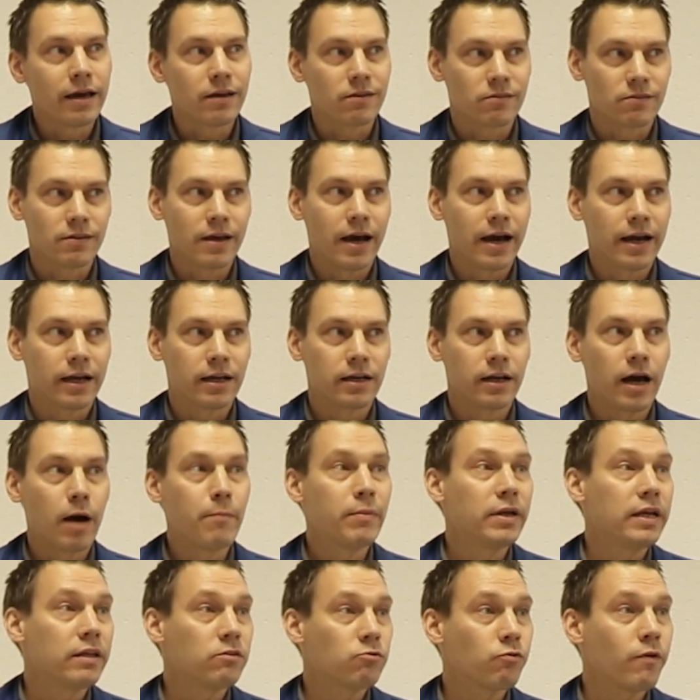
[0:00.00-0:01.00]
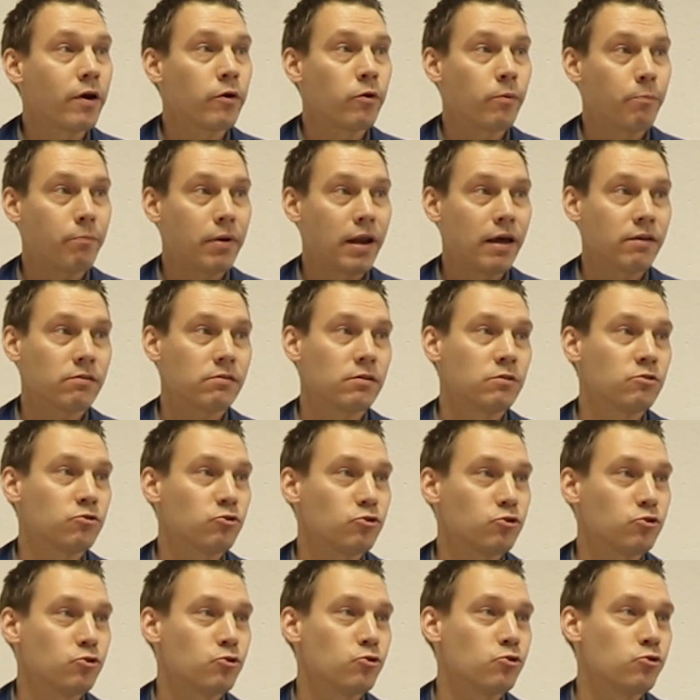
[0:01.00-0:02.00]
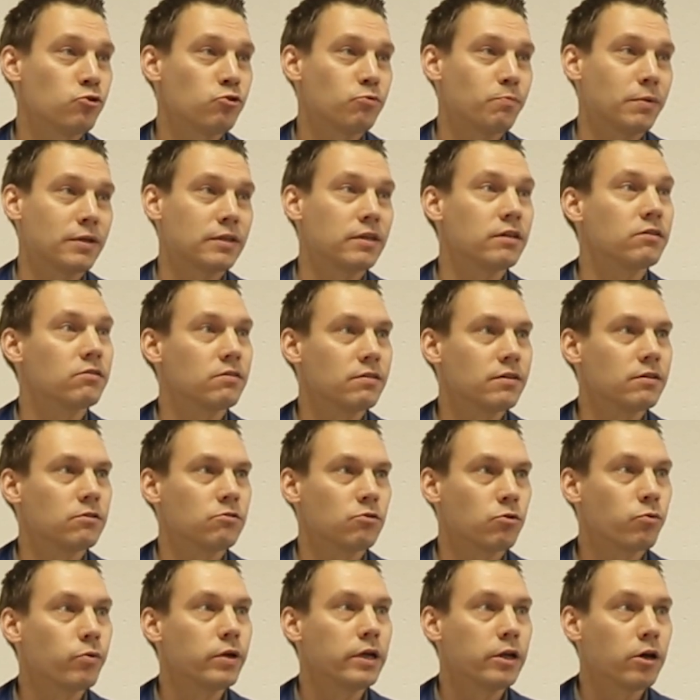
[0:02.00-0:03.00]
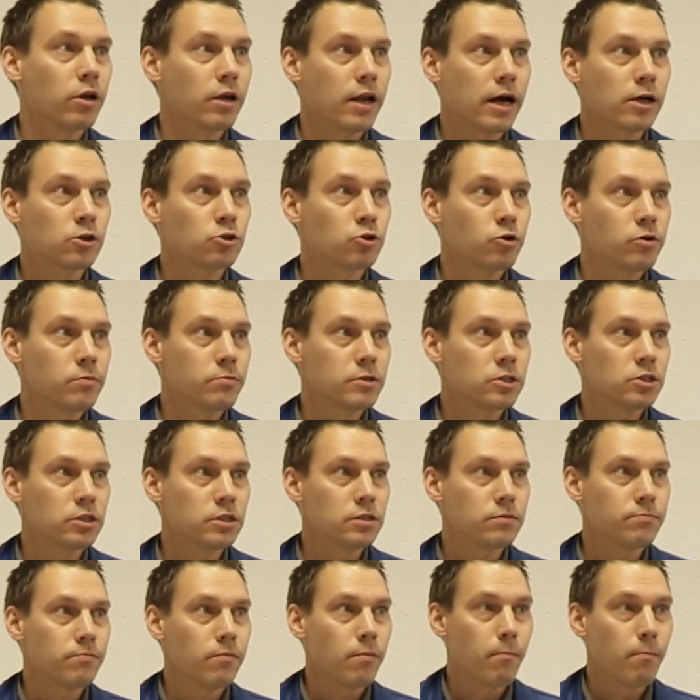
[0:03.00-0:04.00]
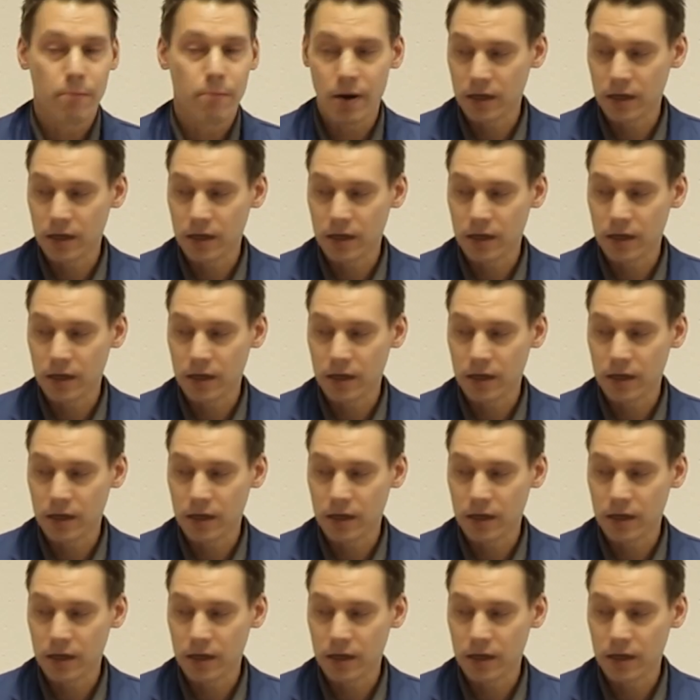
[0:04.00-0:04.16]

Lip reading: Exactly. I mean, it's very pleasant to use, but it's a really a luxury machine.